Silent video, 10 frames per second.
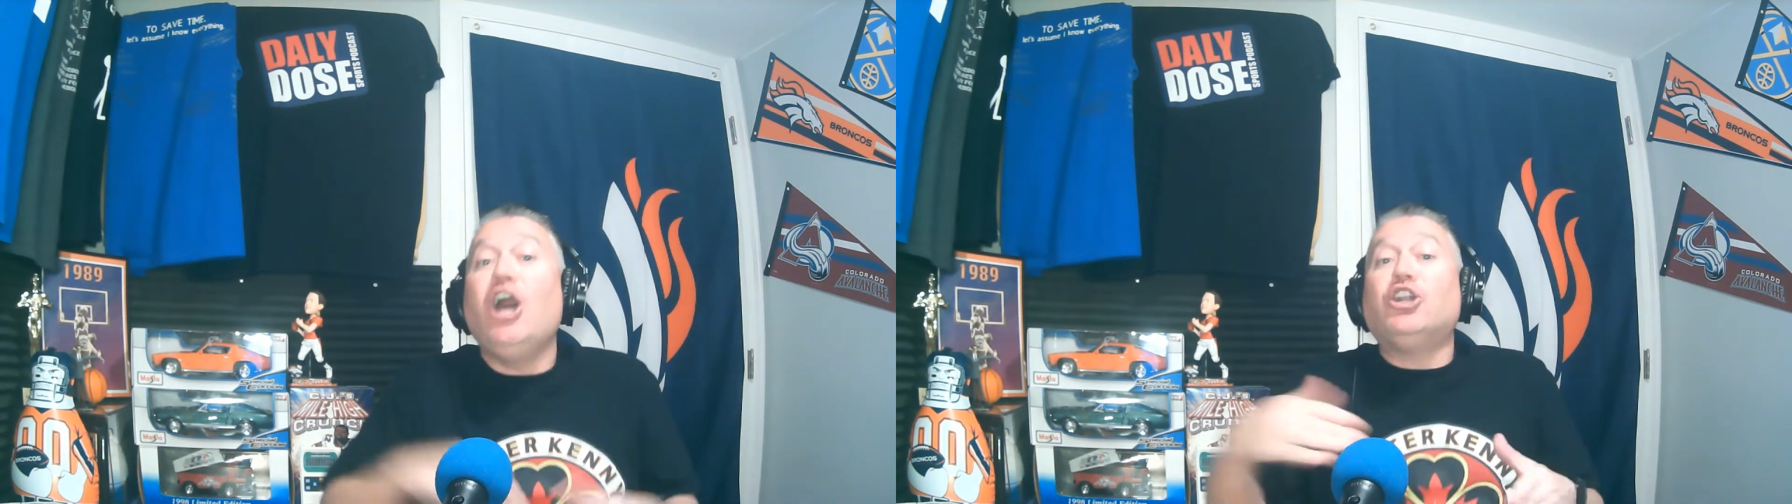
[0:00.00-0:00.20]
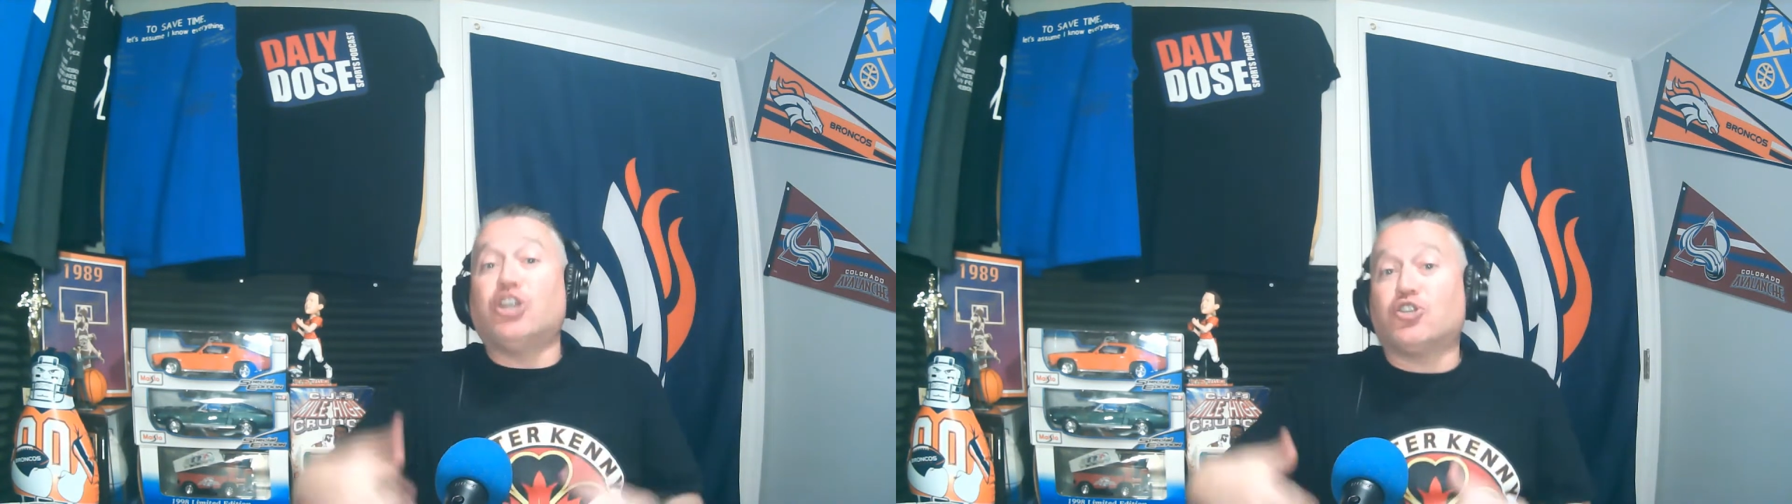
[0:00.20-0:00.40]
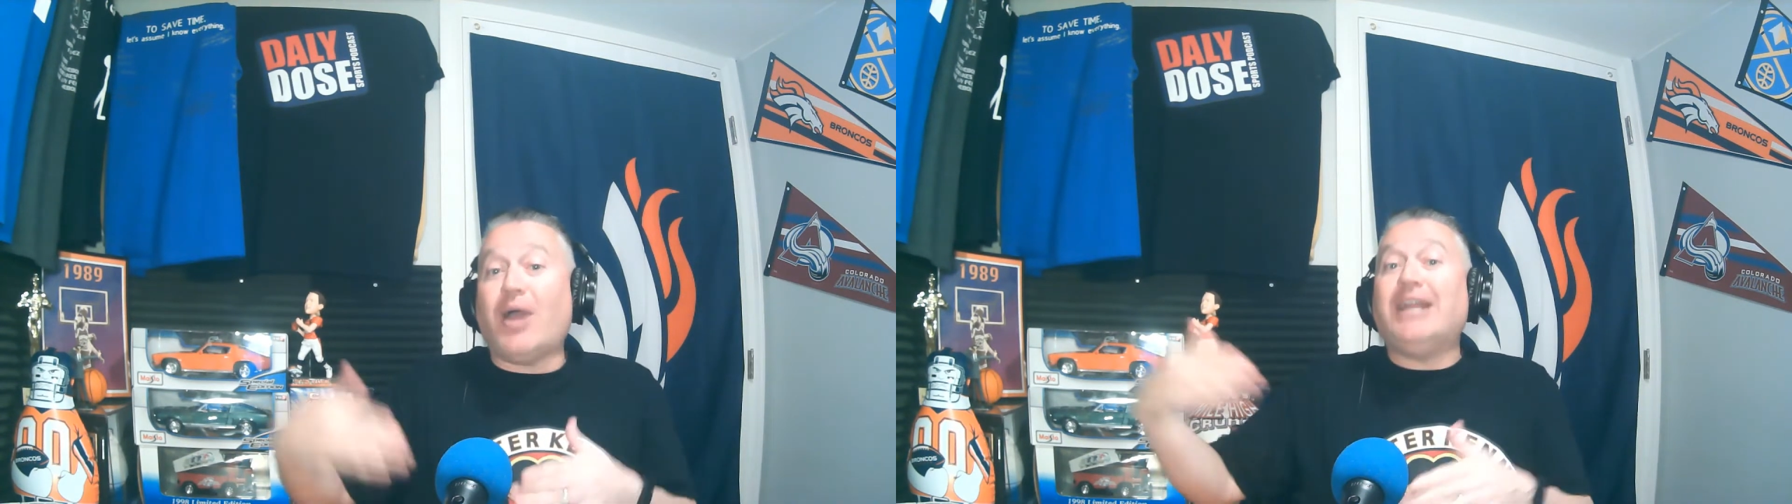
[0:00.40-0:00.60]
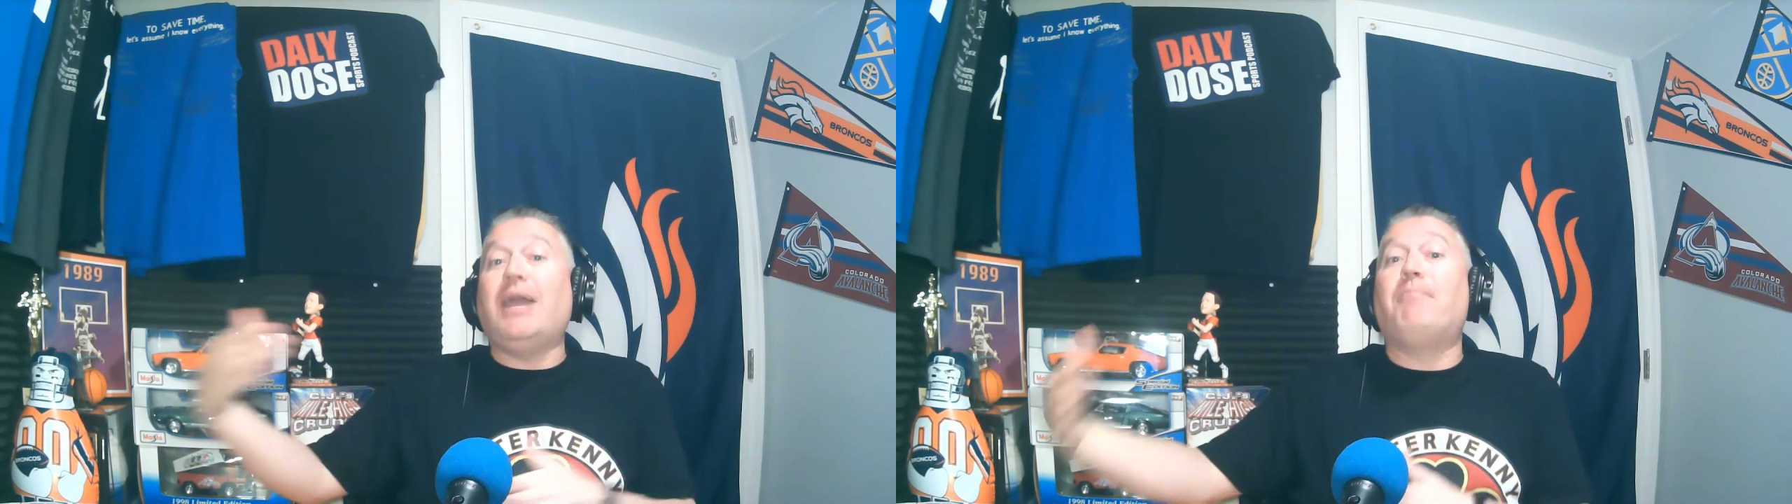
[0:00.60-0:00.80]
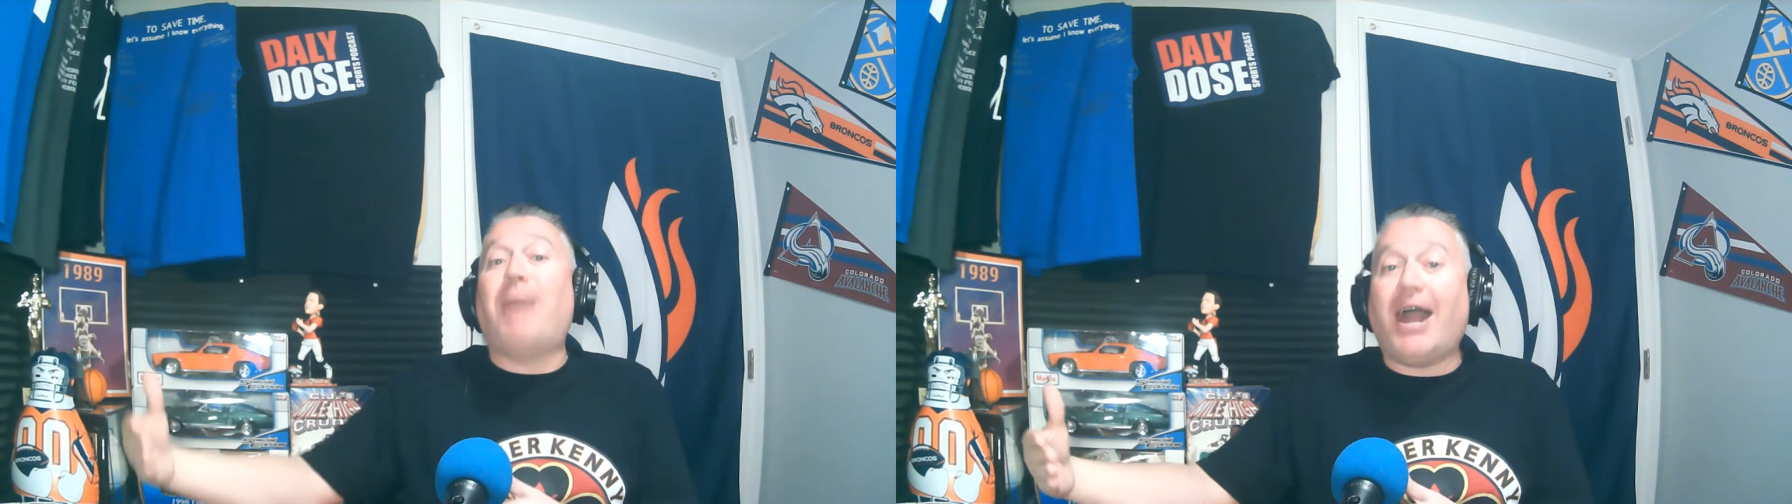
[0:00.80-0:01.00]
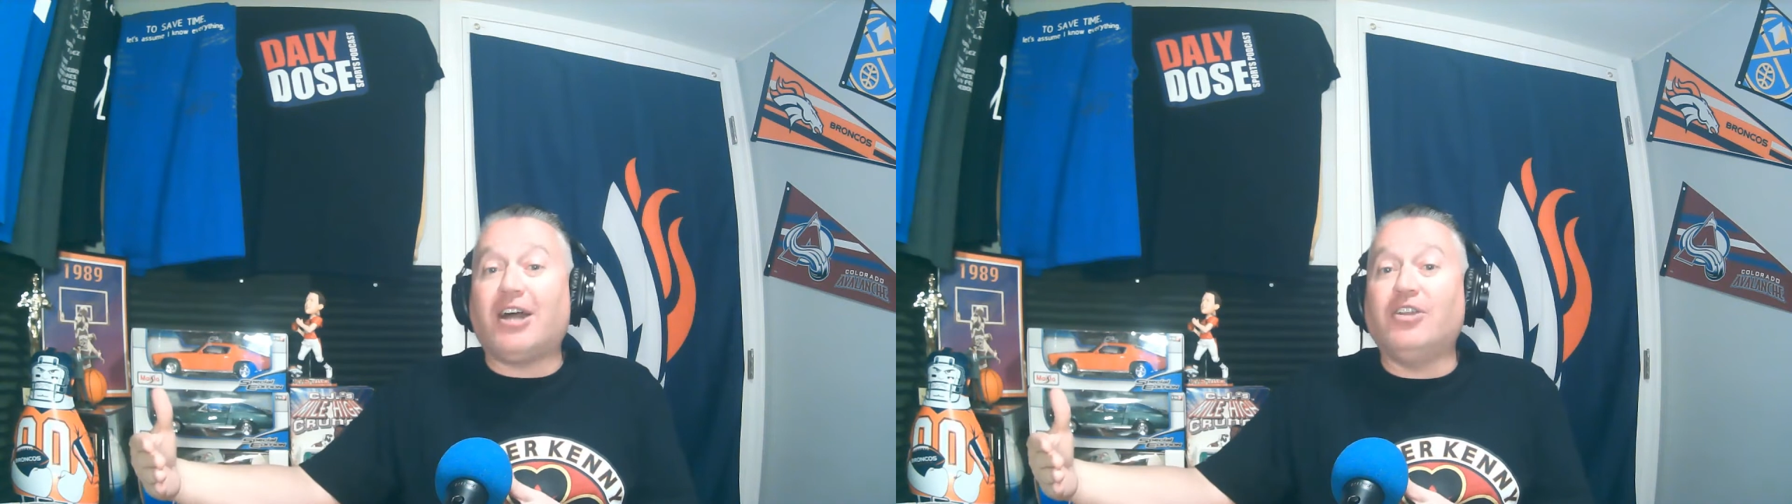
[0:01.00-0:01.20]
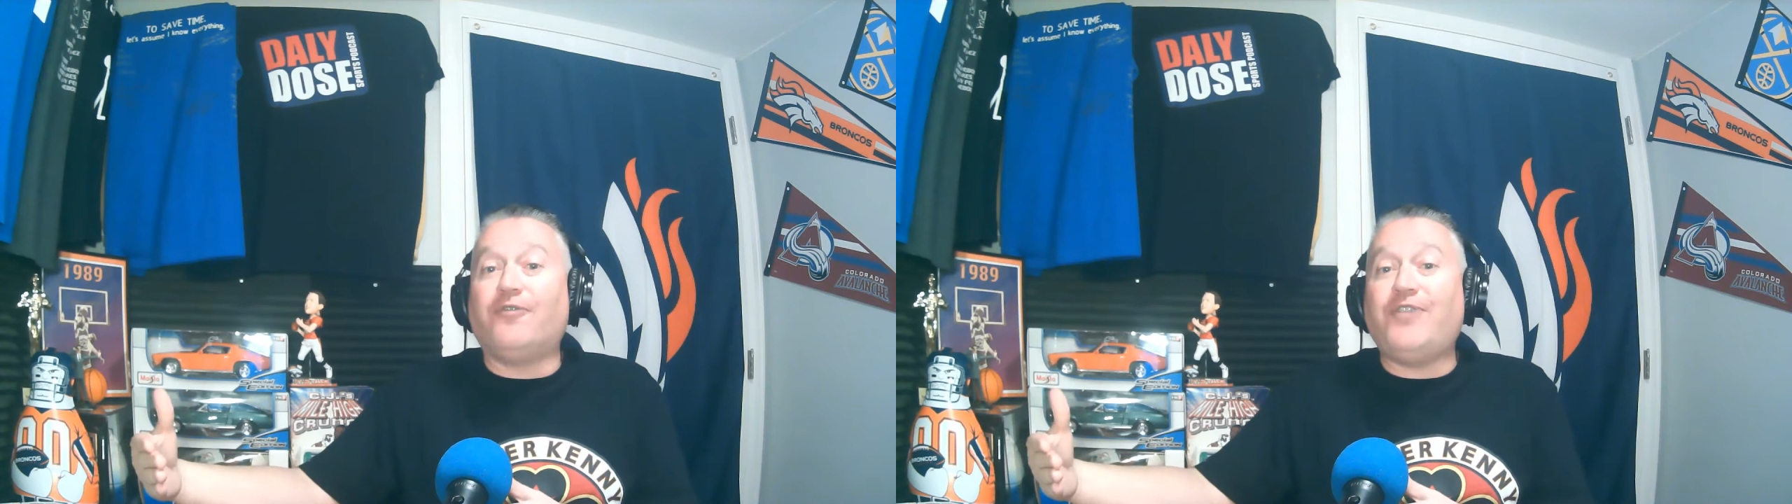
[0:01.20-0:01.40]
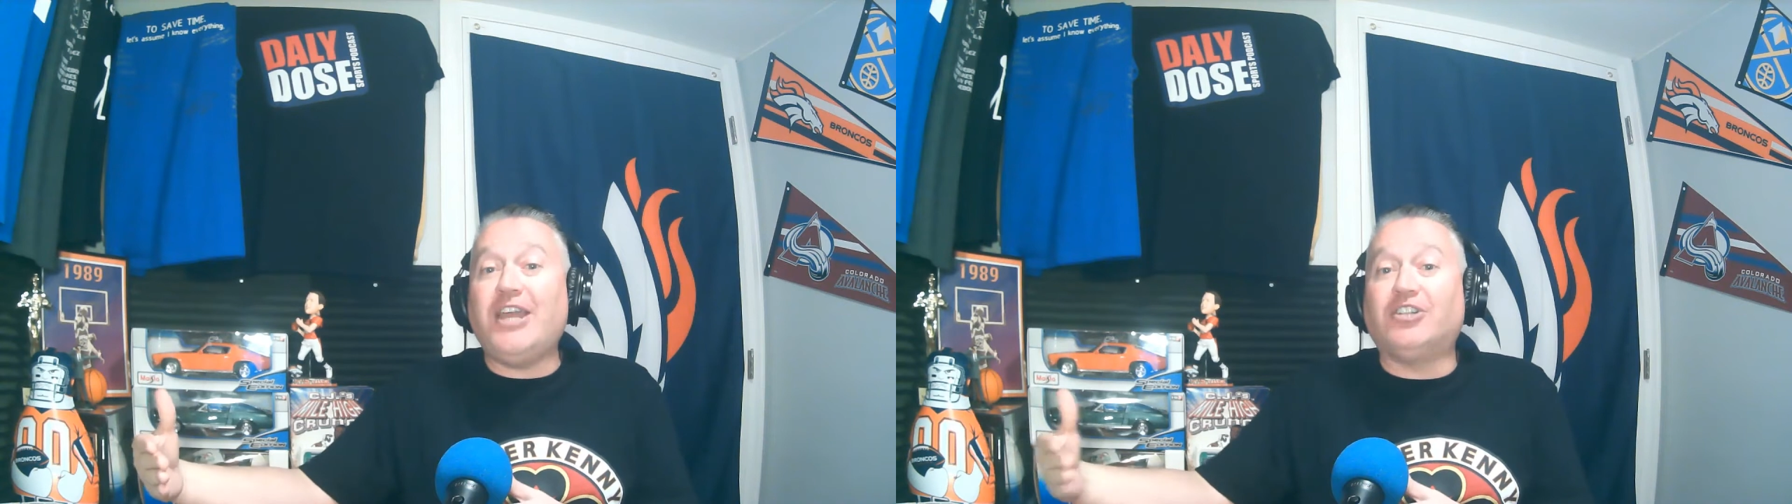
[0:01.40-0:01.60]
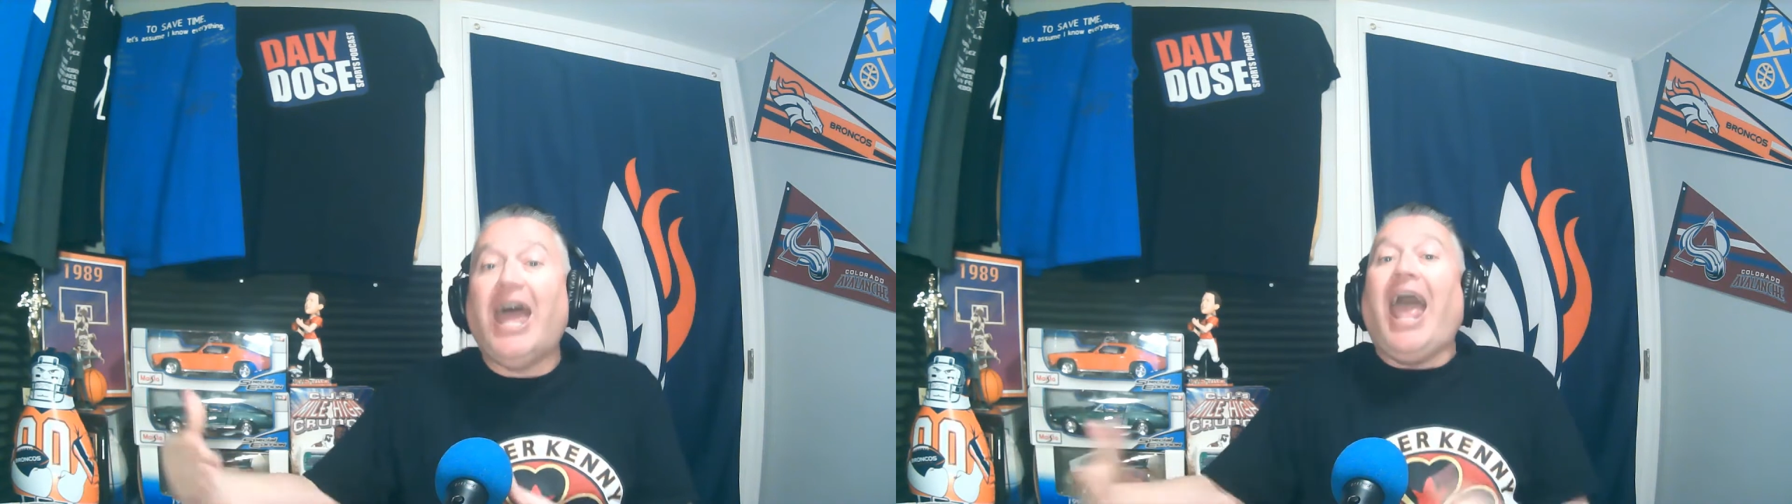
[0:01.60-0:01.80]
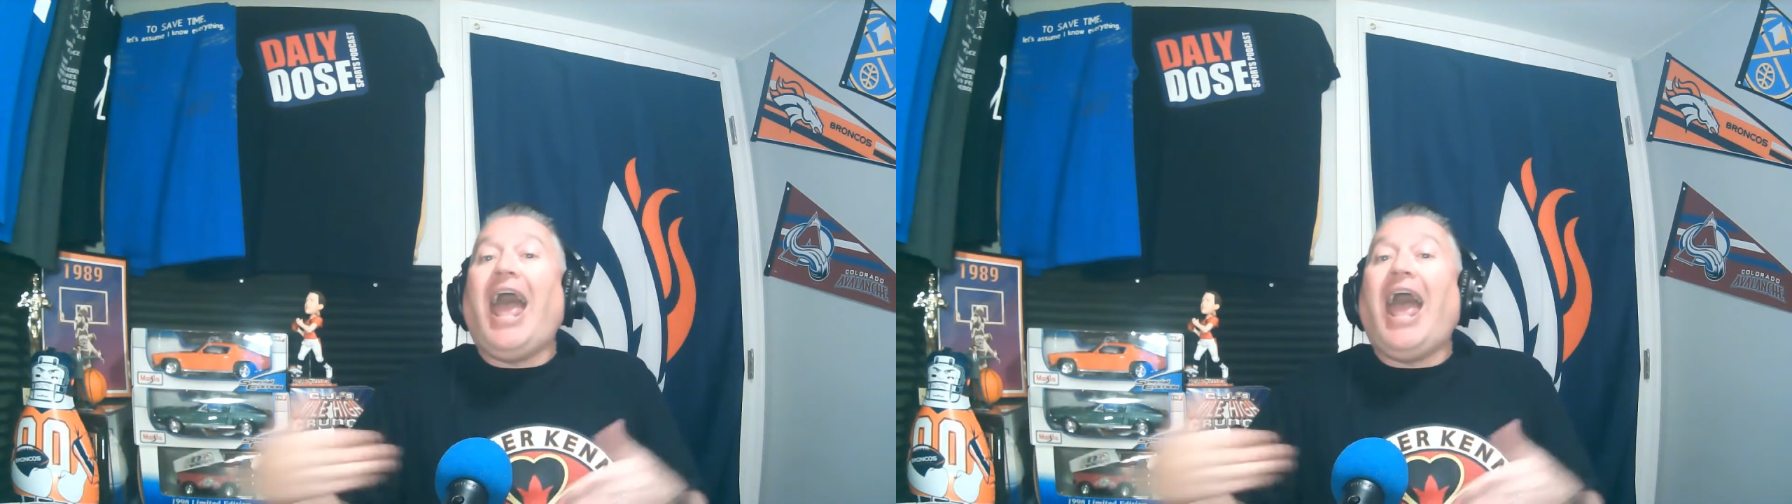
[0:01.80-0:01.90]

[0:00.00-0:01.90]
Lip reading: to try to get back on the field